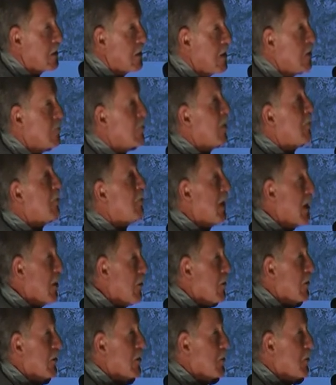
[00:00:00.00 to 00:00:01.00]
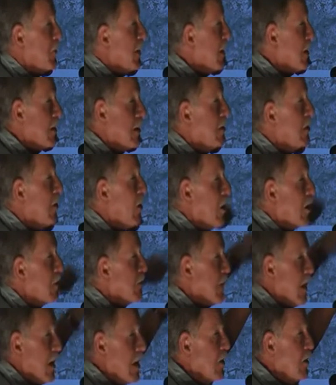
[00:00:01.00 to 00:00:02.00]
These were big rivers, bigger than the
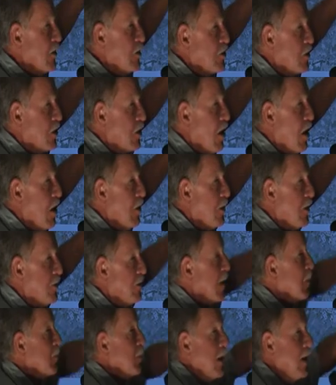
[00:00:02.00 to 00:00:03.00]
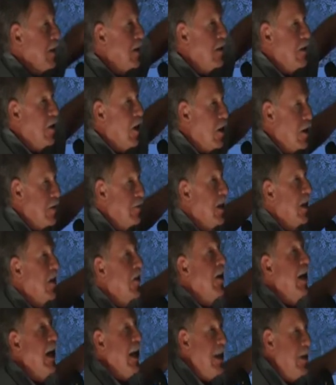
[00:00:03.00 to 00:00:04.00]
Okavango at Chicago. In fact, bigger than the
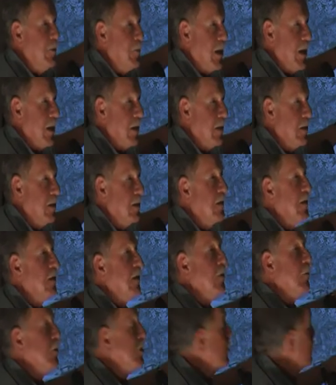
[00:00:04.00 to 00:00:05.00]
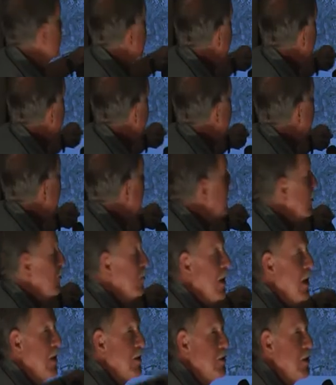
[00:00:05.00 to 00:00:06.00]
Okavango anywhere. With 200-meter
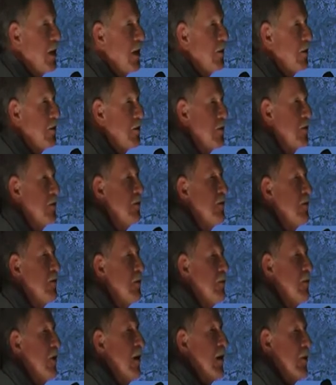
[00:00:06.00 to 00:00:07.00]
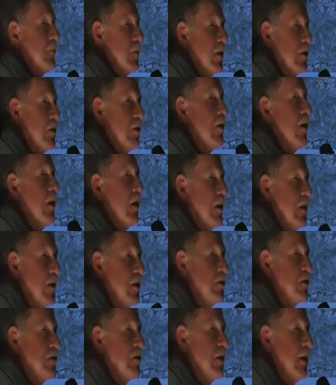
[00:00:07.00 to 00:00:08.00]
wide channels, knowing where Kugana
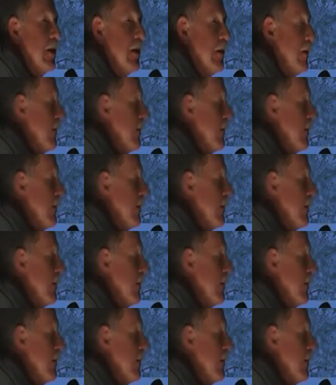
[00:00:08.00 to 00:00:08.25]
is today.